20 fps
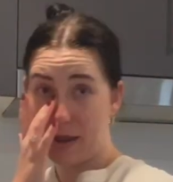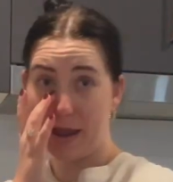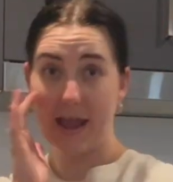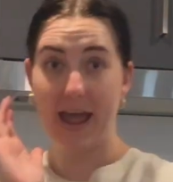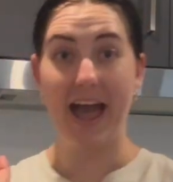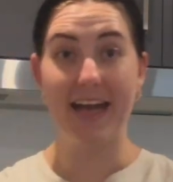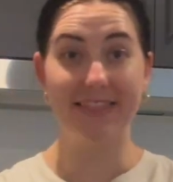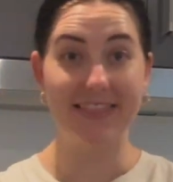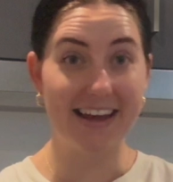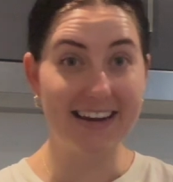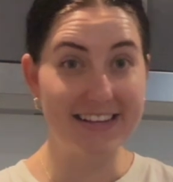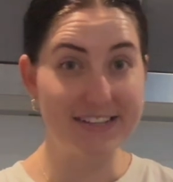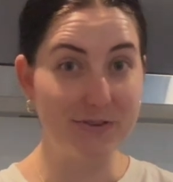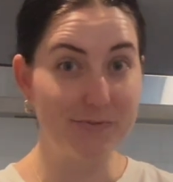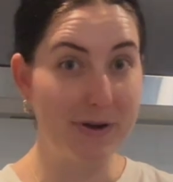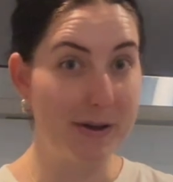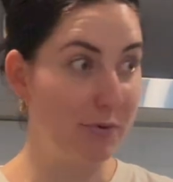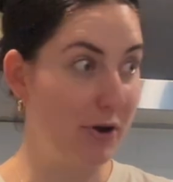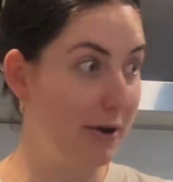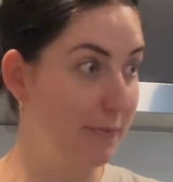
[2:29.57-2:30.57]
And that is all my
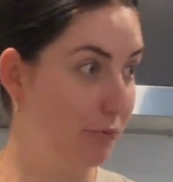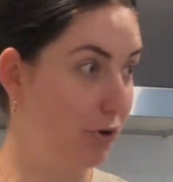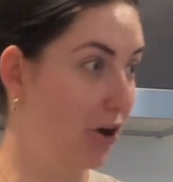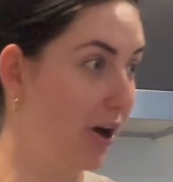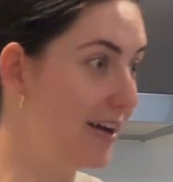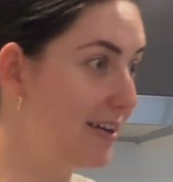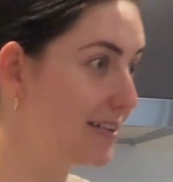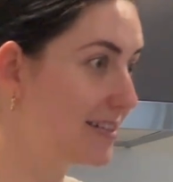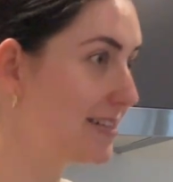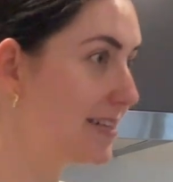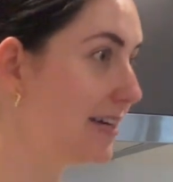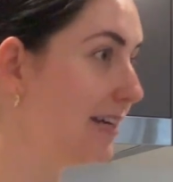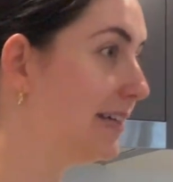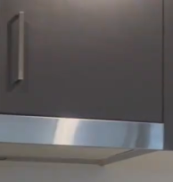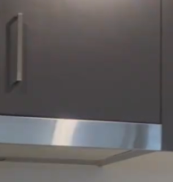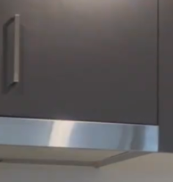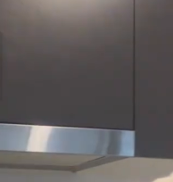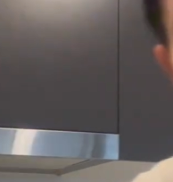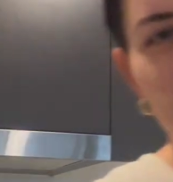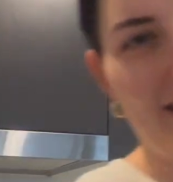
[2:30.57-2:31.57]
bread products.
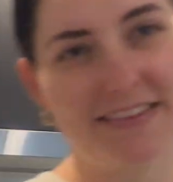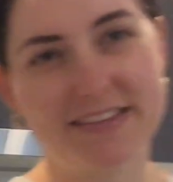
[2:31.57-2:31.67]
Now there's